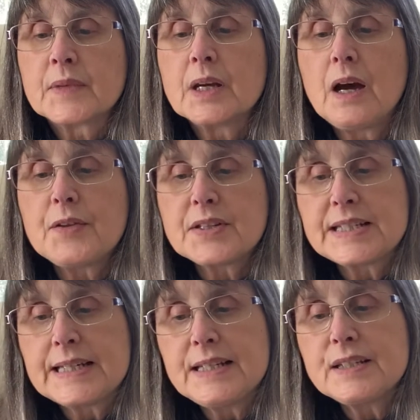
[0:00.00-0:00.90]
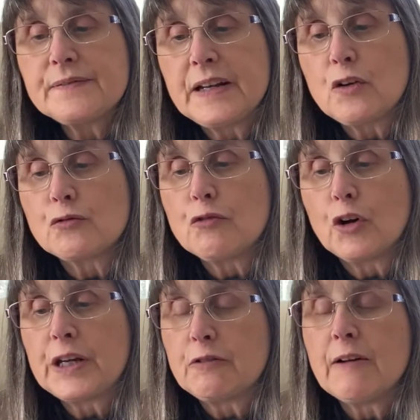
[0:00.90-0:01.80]
Other seeds fell on
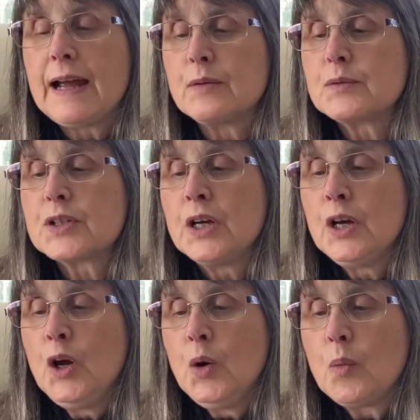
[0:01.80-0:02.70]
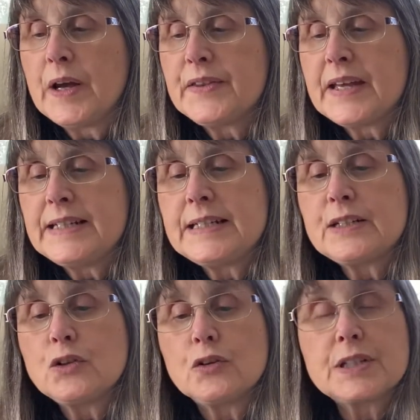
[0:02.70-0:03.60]
rocky ground, where they did
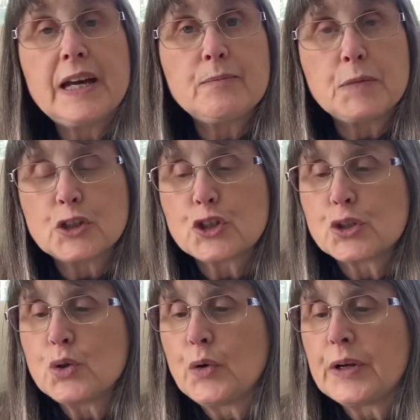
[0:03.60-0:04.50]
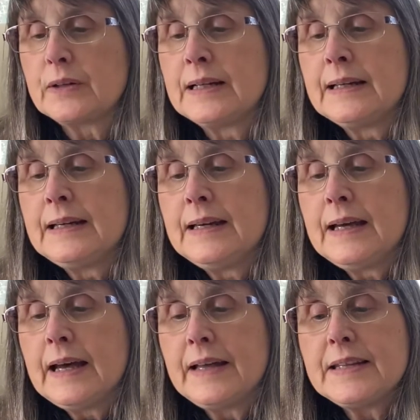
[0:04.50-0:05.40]
not have much soil,
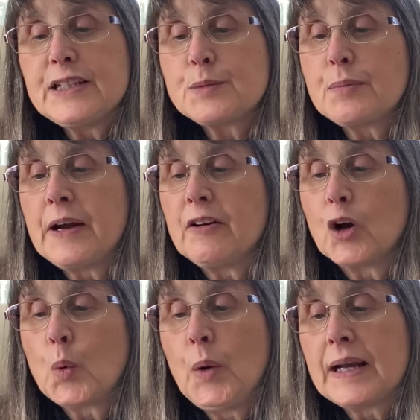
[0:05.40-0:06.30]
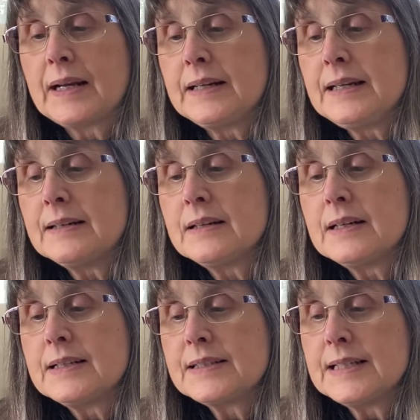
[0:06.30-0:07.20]
and they sprang up quickly,
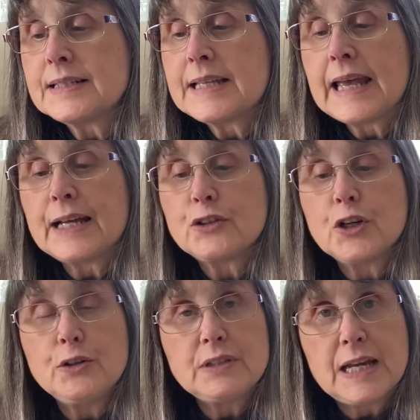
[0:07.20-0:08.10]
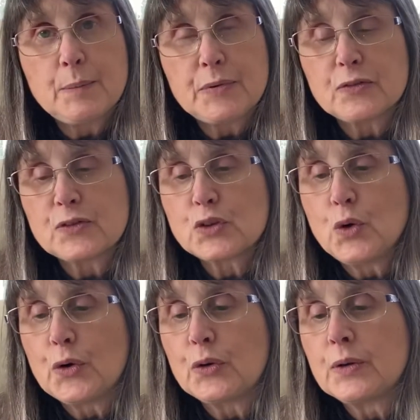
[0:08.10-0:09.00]
since they had no depth of
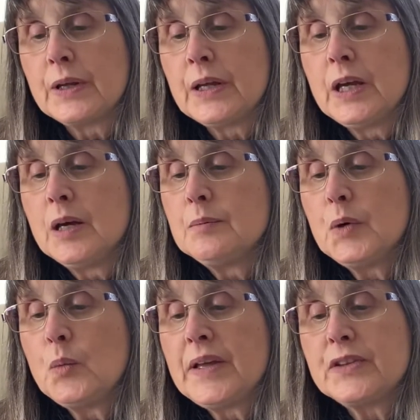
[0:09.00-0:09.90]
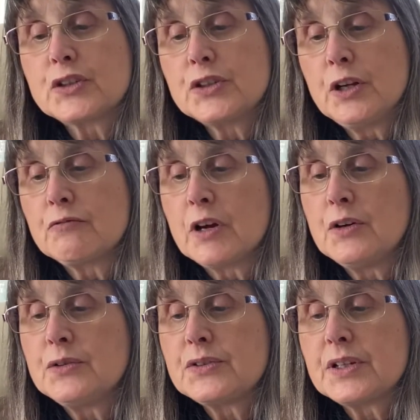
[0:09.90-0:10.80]
soil. But when the sun
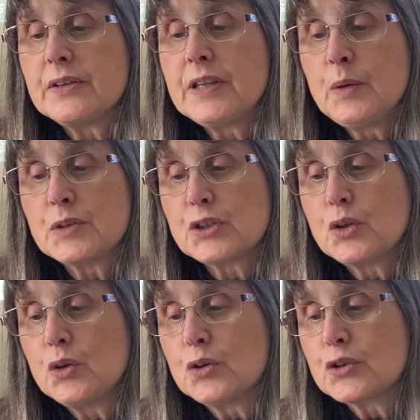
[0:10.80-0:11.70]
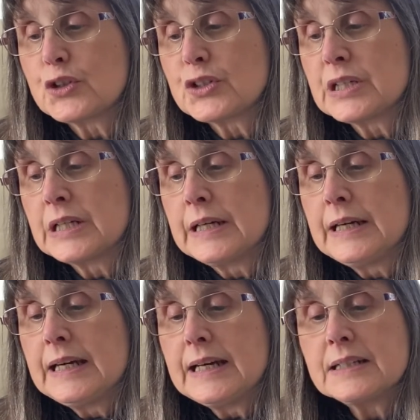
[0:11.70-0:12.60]
rose, they were scorched,
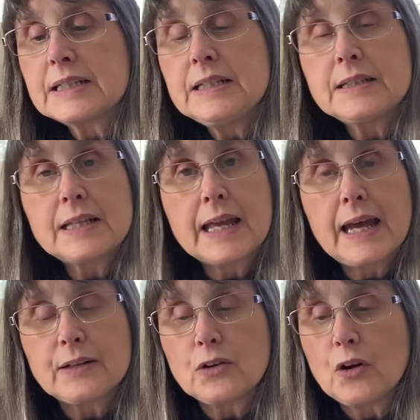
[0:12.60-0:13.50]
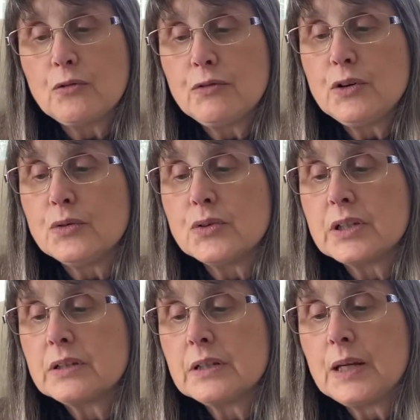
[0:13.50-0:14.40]
and since they had no root,
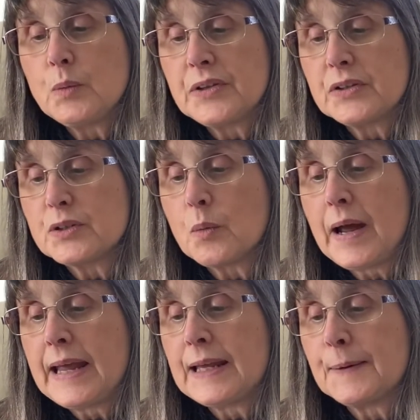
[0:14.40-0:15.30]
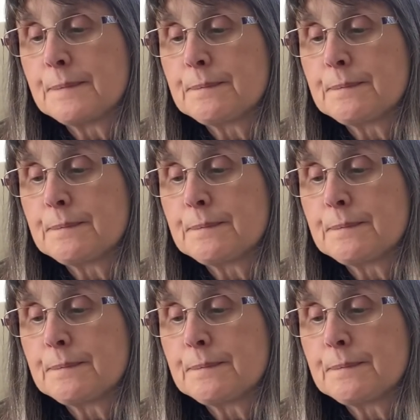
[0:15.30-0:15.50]
they withered away.